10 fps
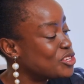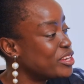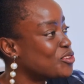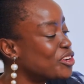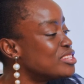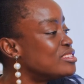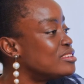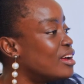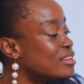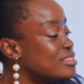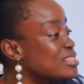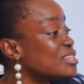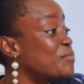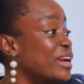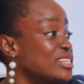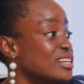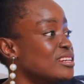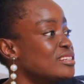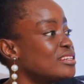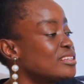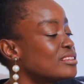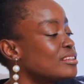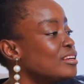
so it's called Sisters by Genetics.